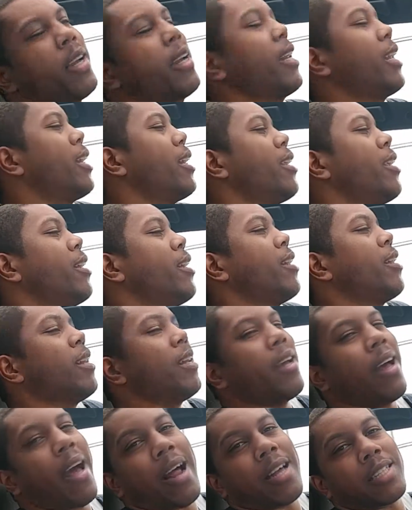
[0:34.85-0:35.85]
It,
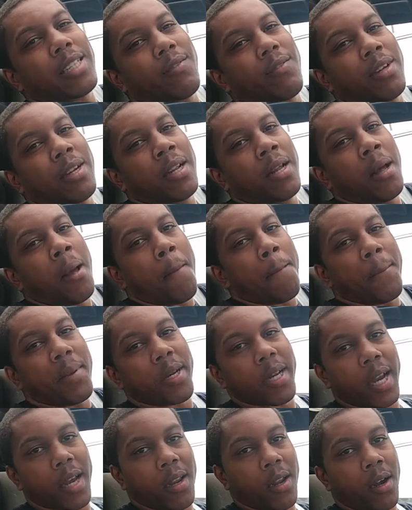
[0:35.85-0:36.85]
hasn't even
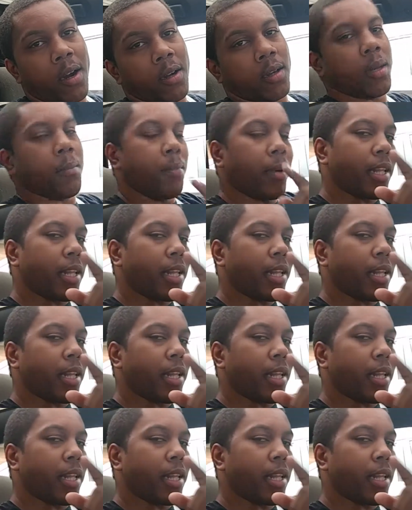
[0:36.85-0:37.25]
been that long.